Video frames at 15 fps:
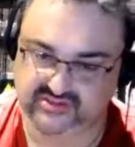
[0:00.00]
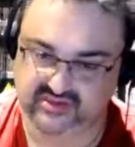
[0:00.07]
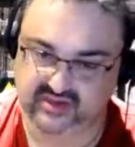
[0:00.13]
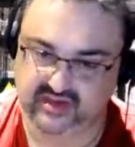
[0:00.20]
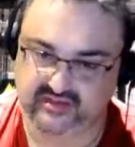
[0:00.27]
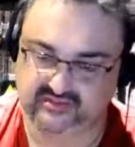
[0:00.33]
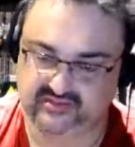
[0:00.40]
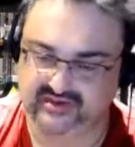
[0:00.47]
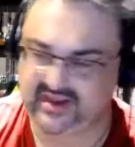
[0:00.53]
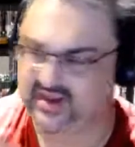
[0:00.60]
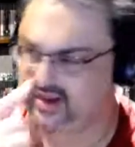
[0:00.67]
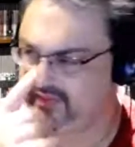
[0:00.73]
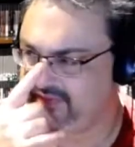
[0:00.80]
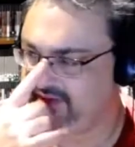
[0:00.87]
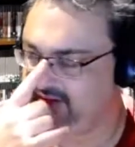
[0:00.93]
Like today,
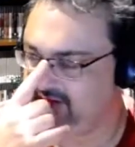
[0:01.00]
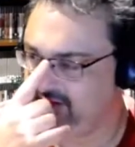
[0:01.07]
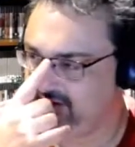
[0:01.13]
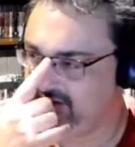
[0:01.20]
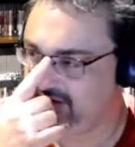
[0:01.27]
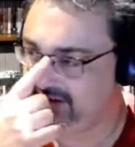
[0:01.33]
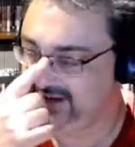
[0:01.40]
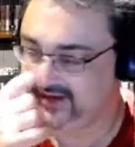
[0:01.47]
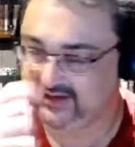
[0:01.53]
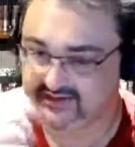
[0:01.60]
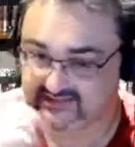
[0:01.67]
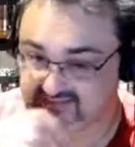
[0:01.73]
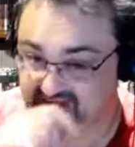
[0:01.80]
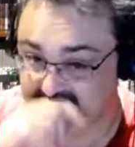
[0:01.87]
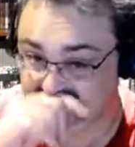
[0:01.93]
I think Lego
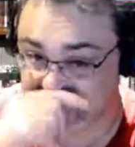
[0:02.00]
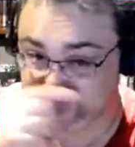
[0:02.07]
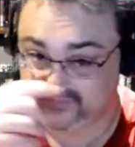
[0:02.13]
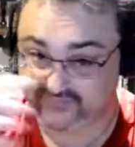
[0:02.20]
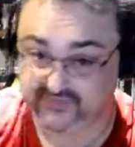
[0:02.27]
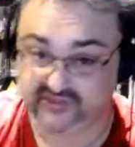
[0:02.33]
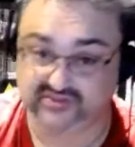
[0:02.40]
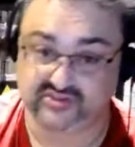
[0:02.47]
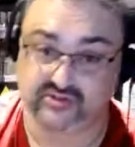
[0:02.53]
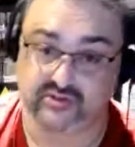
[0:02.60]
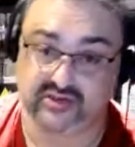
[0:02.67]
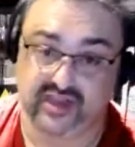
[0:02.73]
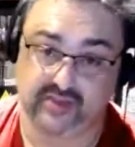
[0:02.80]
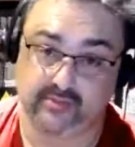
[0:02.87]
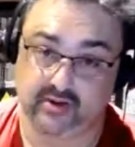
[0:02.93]
City was the first new
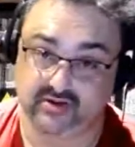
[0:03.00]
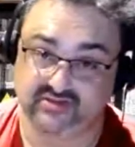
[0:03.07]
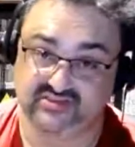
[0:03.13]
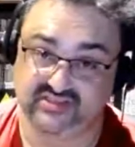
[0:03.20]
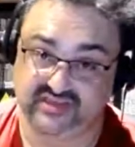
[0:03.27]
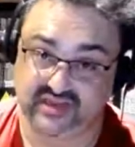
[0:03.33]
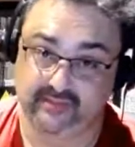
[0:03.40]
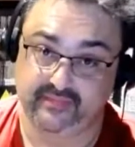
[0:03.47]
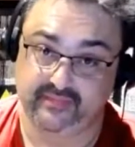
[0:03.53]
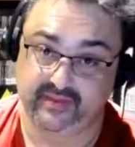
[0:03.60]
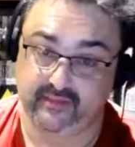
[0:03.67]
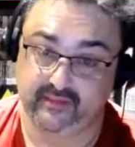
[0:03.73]
game I could see up there.